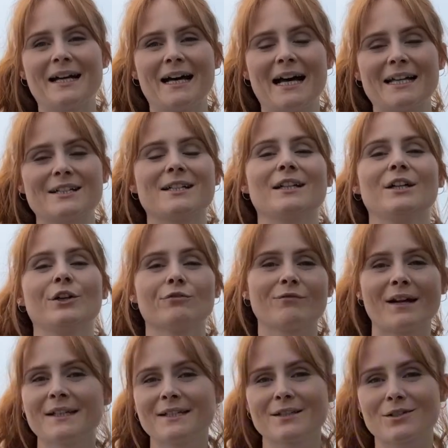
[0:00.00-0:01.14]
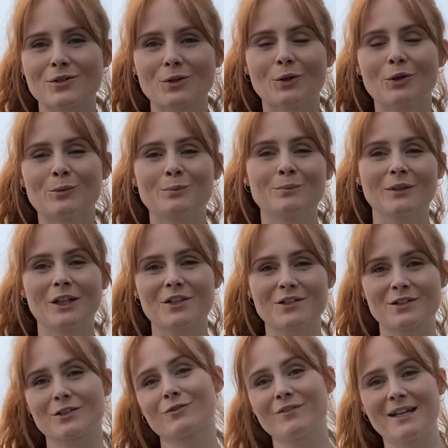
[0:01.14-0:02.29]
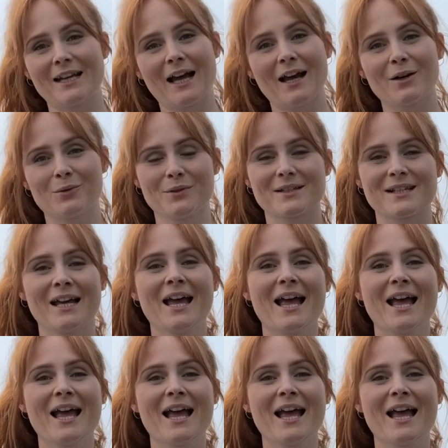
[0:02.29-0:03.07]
Had a horrendous storm, lost the greenhouse